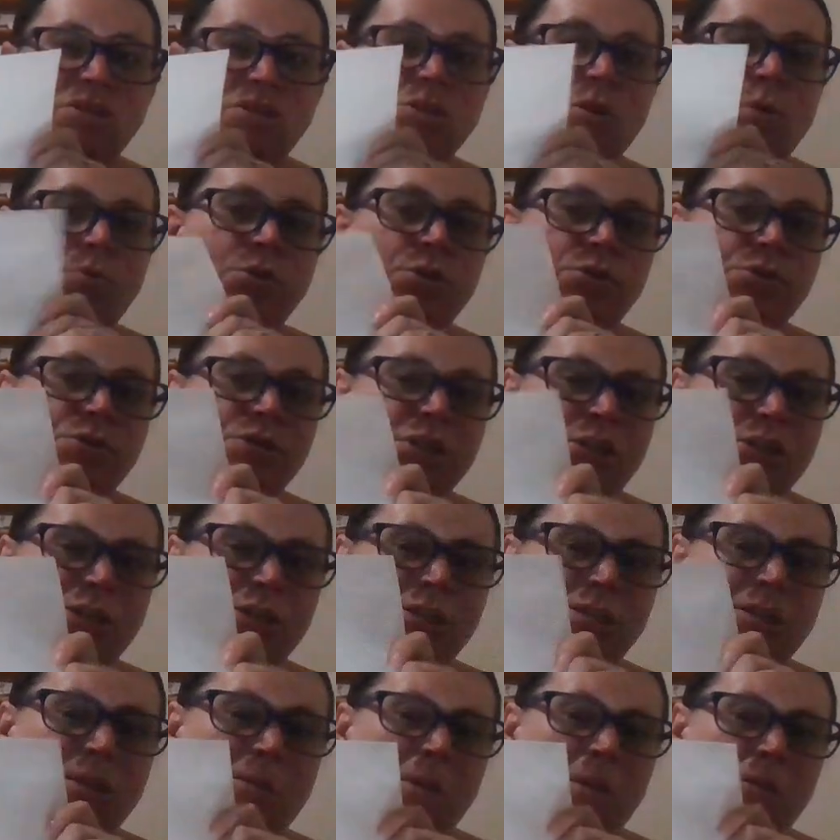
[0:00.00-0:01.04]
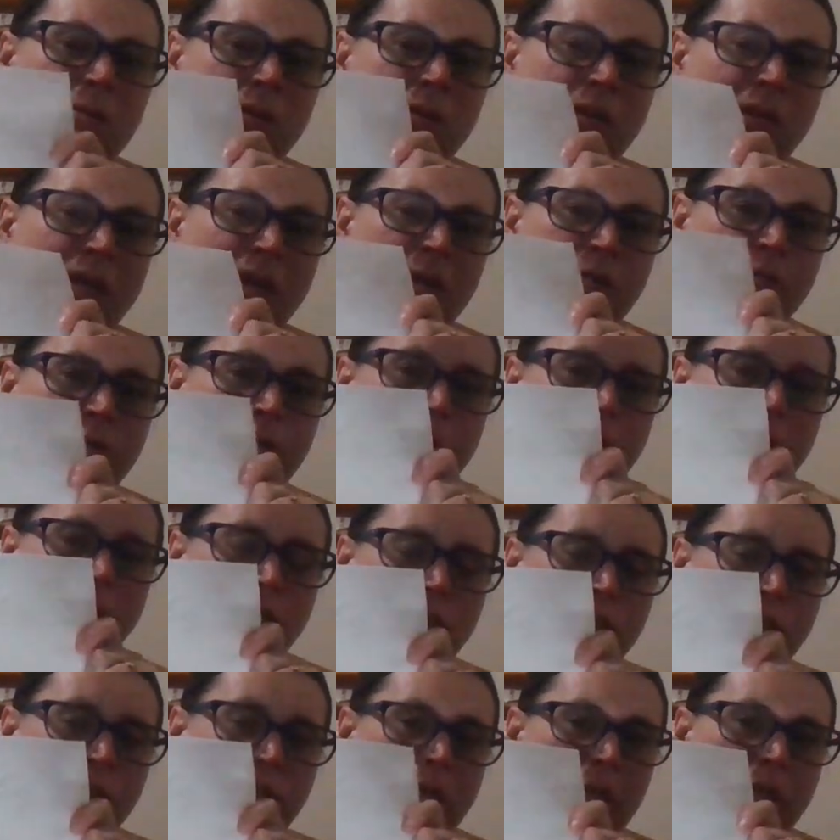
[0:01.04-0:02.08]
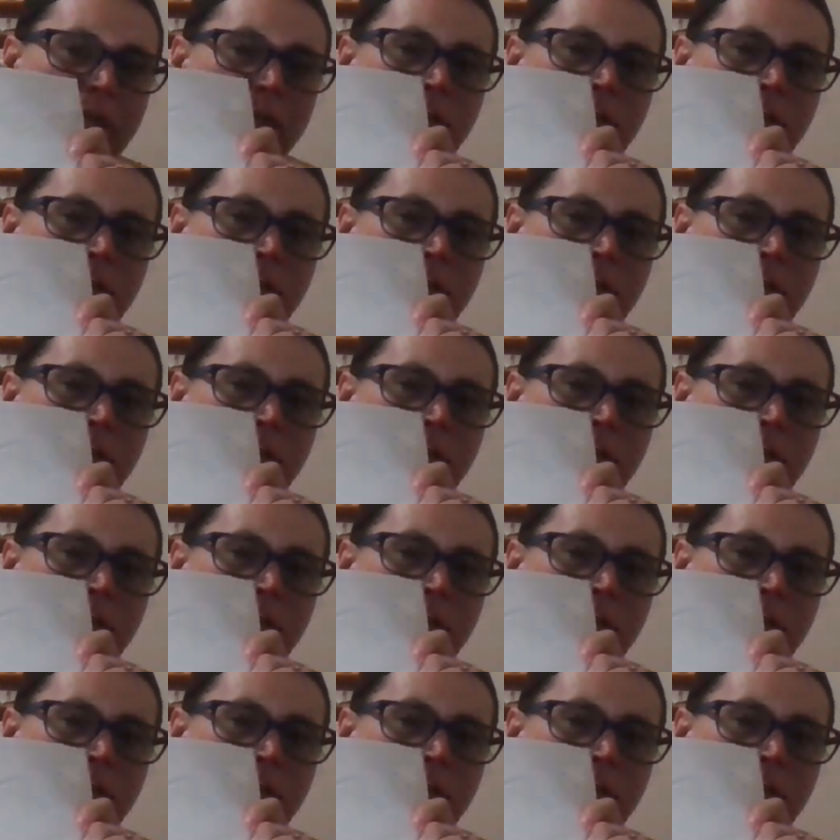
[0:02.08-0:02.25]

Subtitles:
Don't know stitches, so I'm not really counting stitches on